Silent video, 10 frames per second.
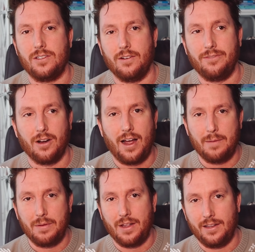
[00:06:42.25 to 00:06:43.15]
So if you're high
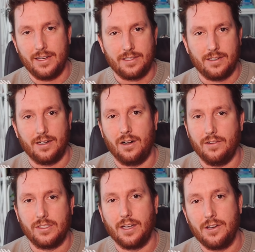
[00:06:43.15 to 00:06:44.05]
up on that list, all
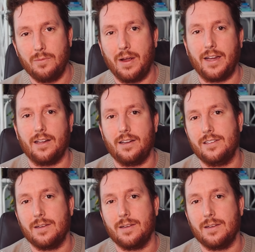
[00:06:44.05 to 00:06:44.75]
of a sudden you might get